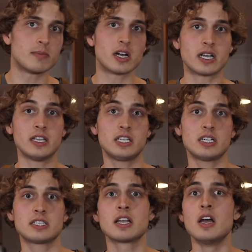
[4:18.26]
the market.
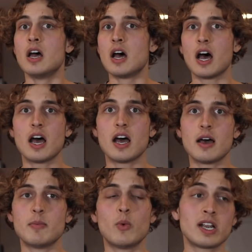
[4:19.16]
There's,
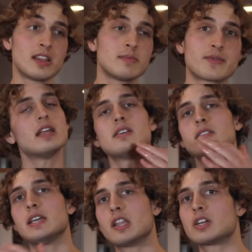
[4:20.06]
one of them's real, and
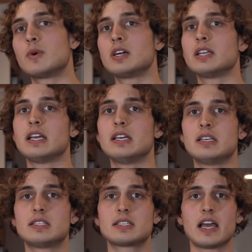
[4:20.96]
the other one
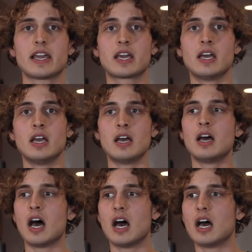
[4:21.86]
is like,
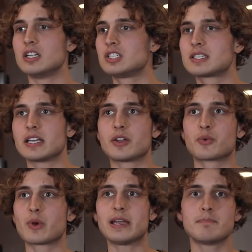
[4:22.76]
just like
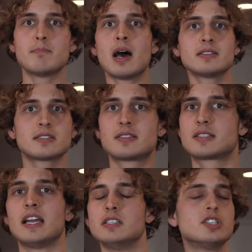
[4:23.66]
grape
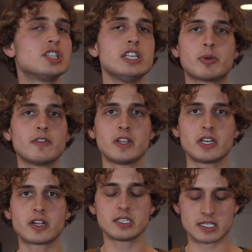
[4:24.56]
musts and cheaper
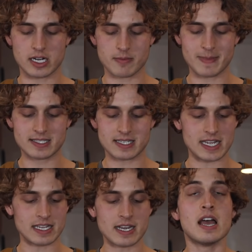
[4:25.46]
vinegars that are mixed
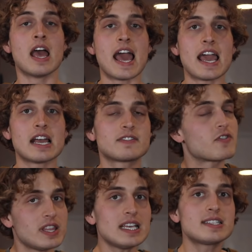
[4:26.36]
in. And
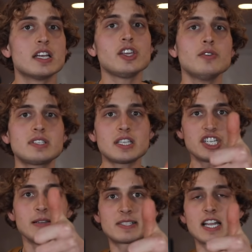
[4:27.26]
for this, use the
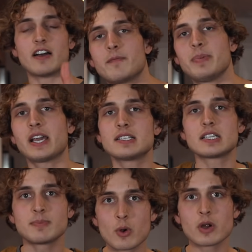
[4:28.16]
cheap stuff because
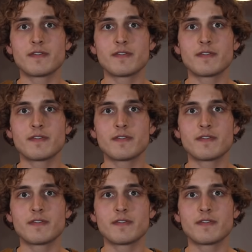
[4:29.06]
it's more